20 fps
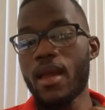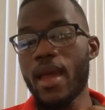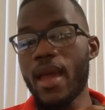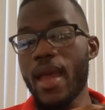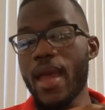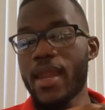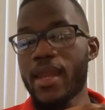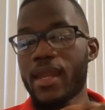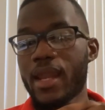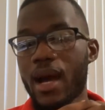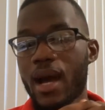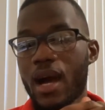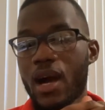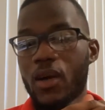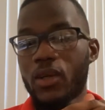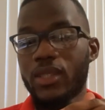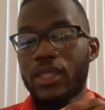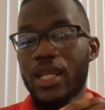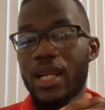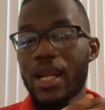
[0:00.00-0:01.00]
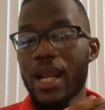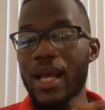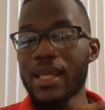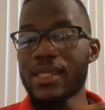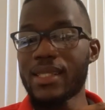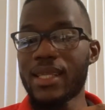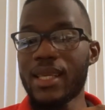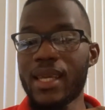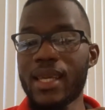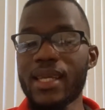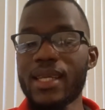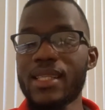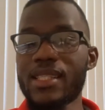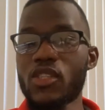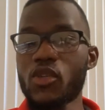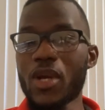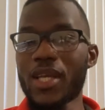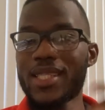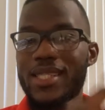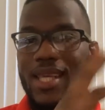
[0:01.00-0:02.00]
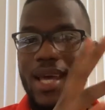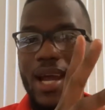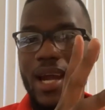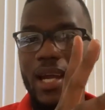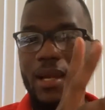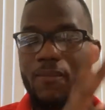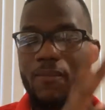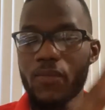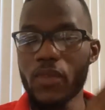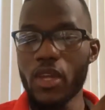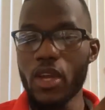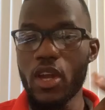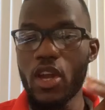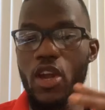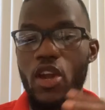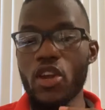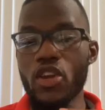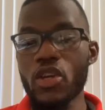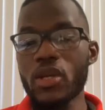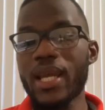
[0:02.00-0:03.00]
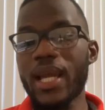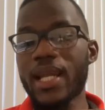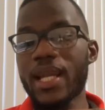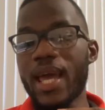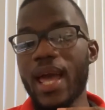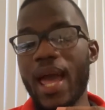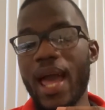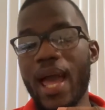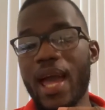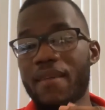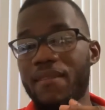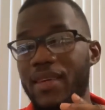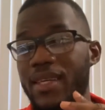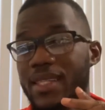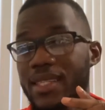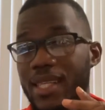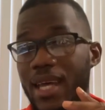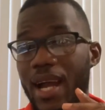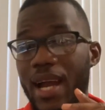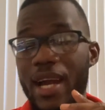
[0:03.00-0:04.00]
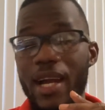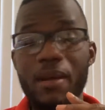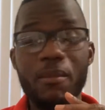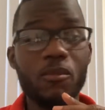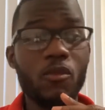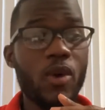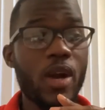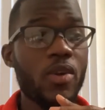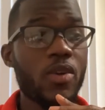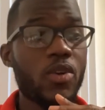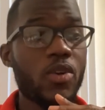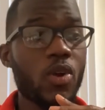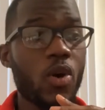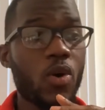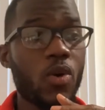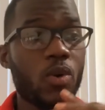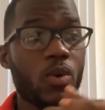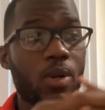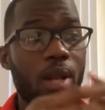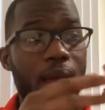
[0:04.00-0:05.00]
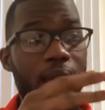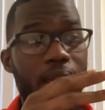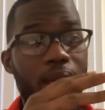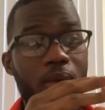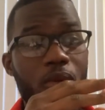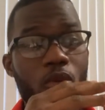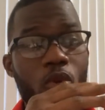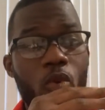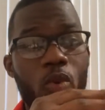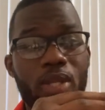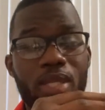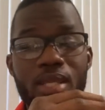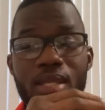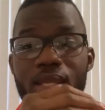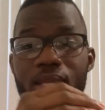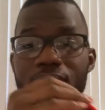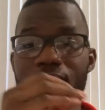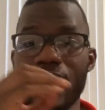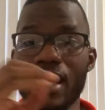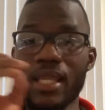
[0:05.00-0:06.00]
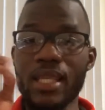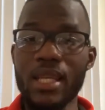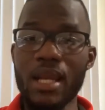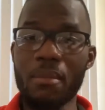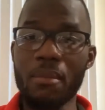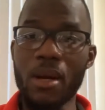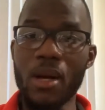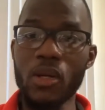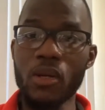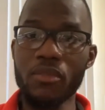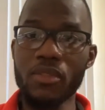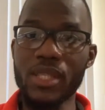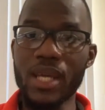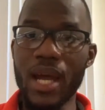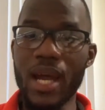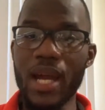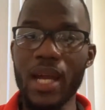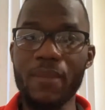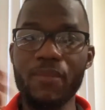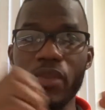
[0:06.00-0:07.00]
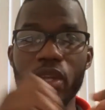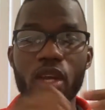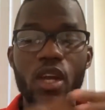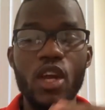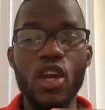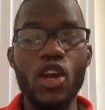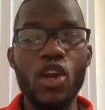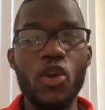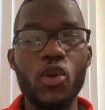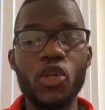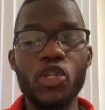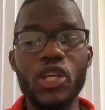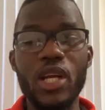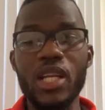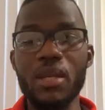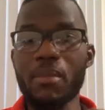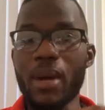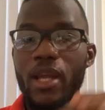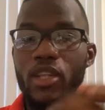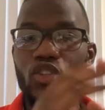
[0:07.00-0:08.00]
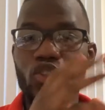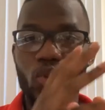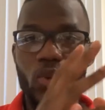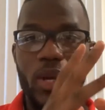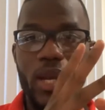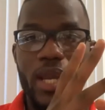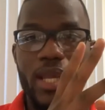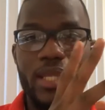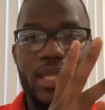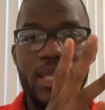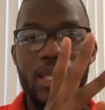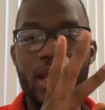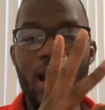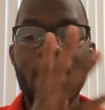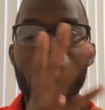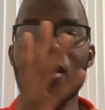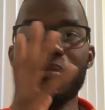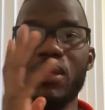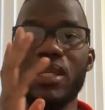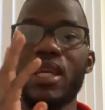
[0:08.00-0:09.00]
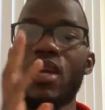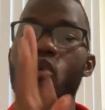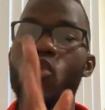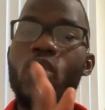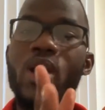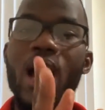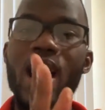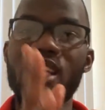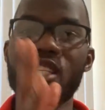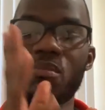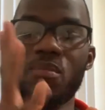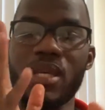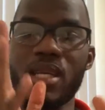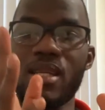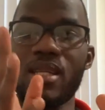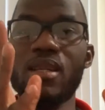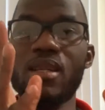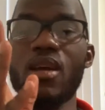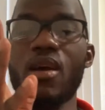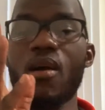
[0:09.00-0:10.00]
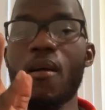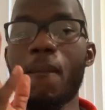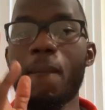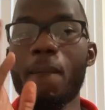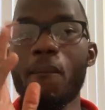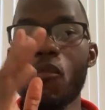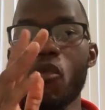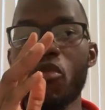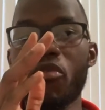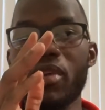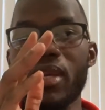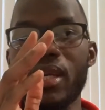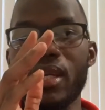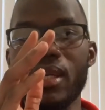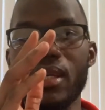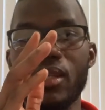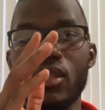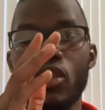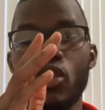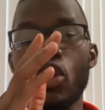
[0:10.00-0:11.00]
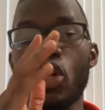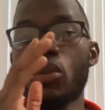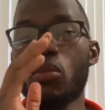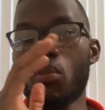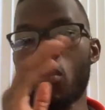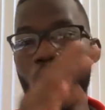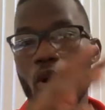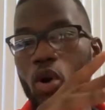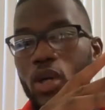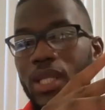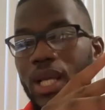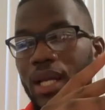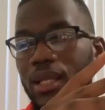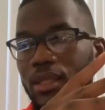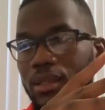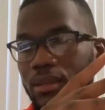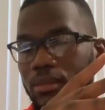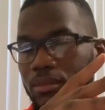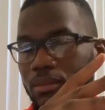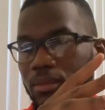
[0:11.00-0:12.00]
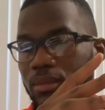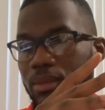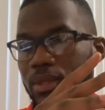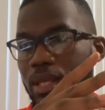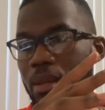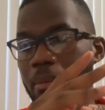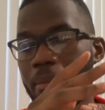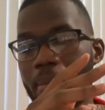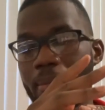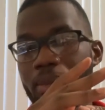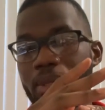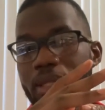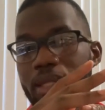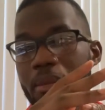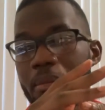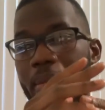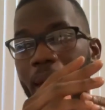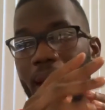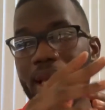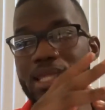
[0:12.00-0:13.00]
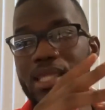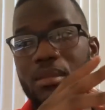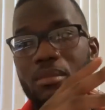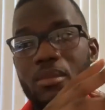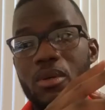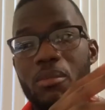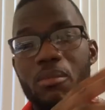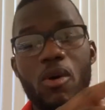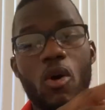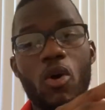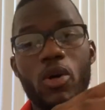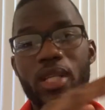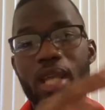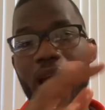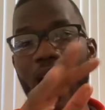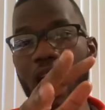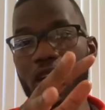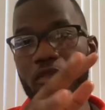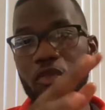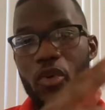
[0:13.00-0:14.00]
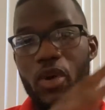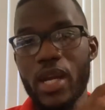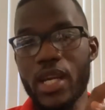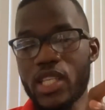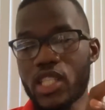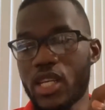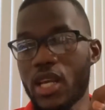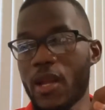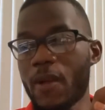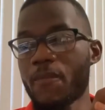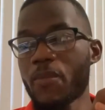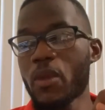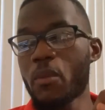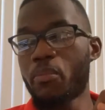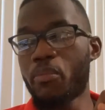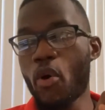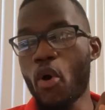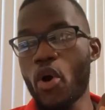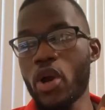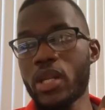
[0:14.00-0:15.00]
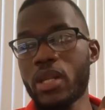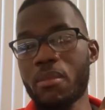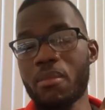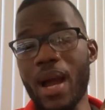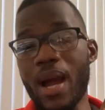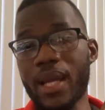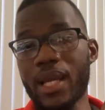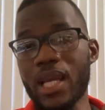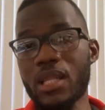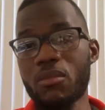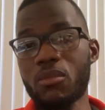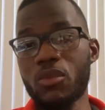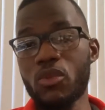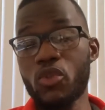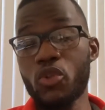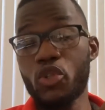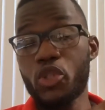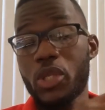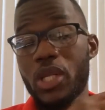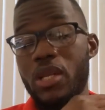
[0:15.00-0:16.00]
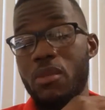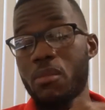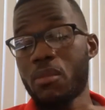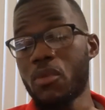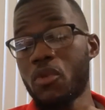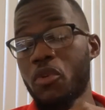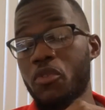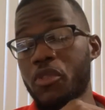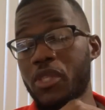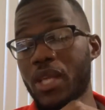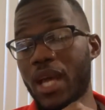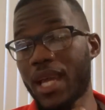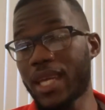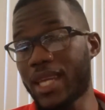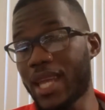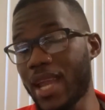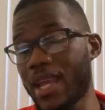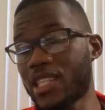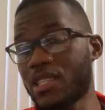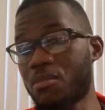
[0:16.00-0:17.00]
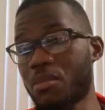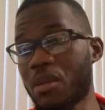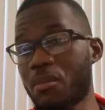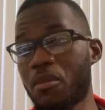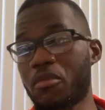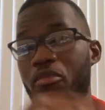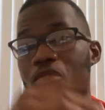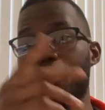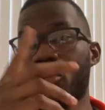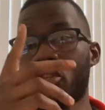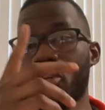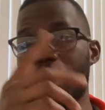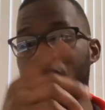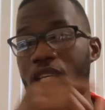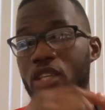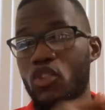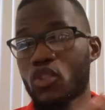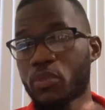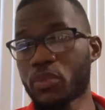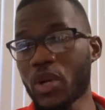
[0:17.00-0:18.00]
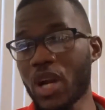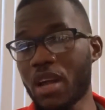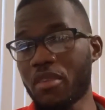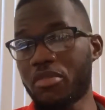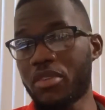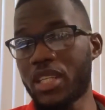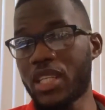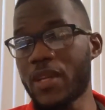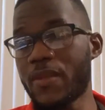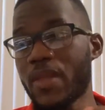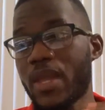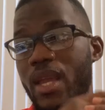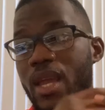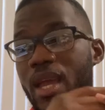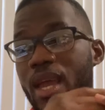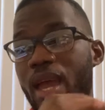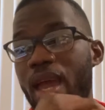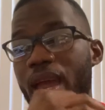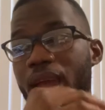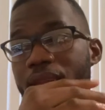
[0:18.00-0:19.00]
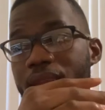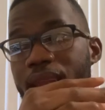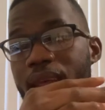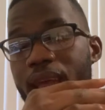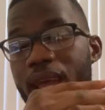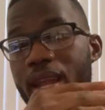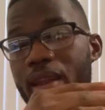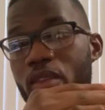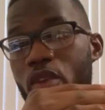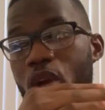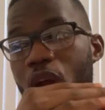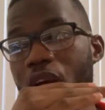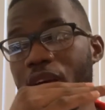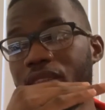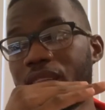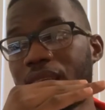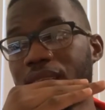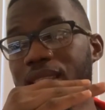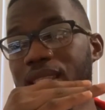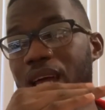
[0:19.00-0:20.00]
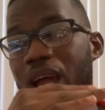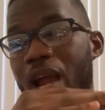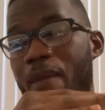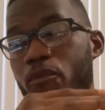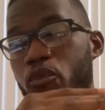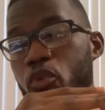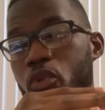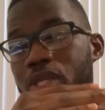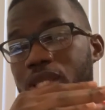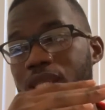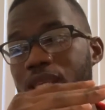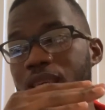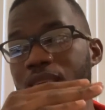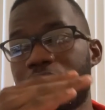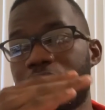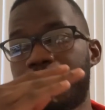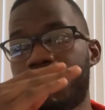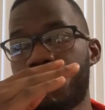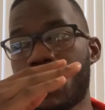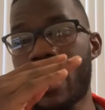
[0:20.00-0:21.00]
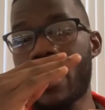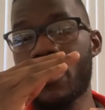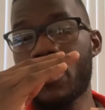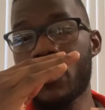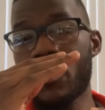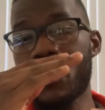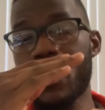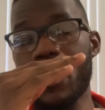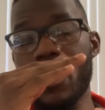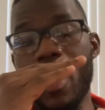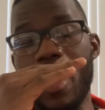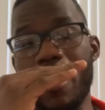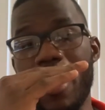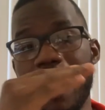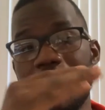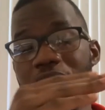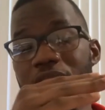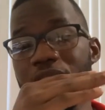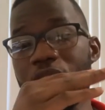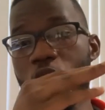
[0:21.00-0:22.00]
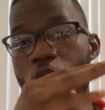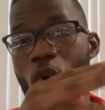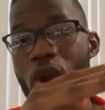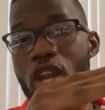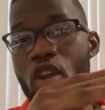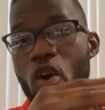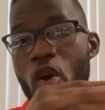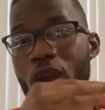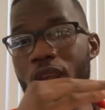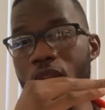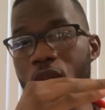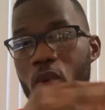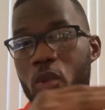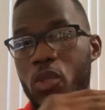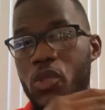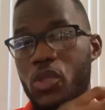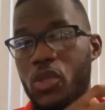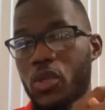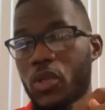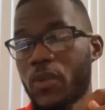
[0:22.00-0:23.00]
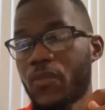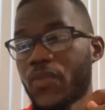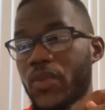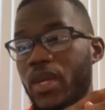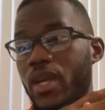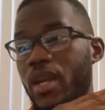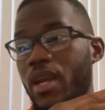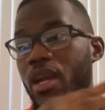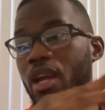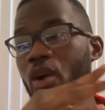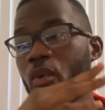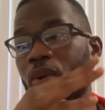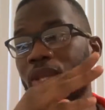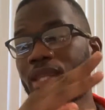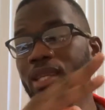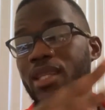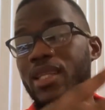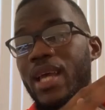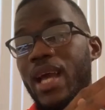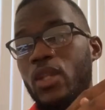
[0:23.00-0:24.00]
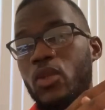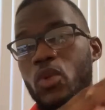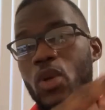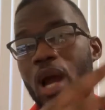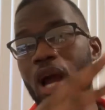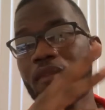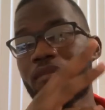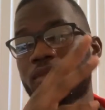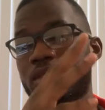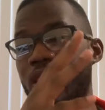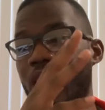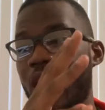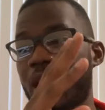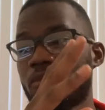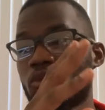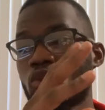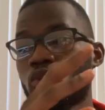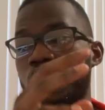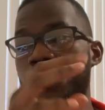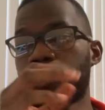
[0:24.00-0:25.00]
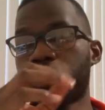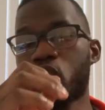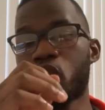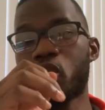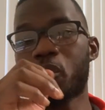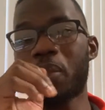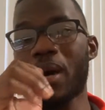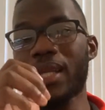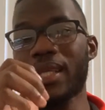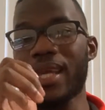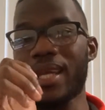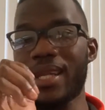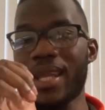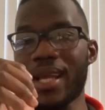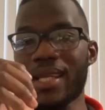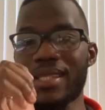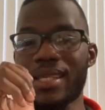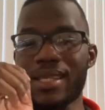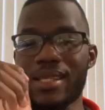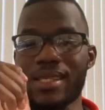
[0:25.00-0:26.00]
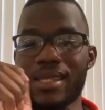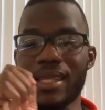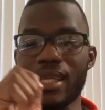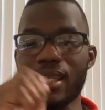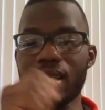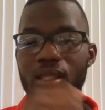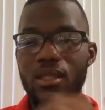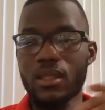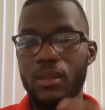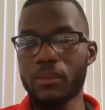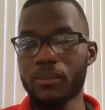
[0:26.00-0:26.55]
And now the last thing is your time. You gotta have a time where you know, like, within the certain amount of time, usually my trade has been moving not more than the maximum or the average point the market usually moves against me before turning into profit. And then you have that time to see if you are having a winner or a loser, and within that you have time to spot an exit signal.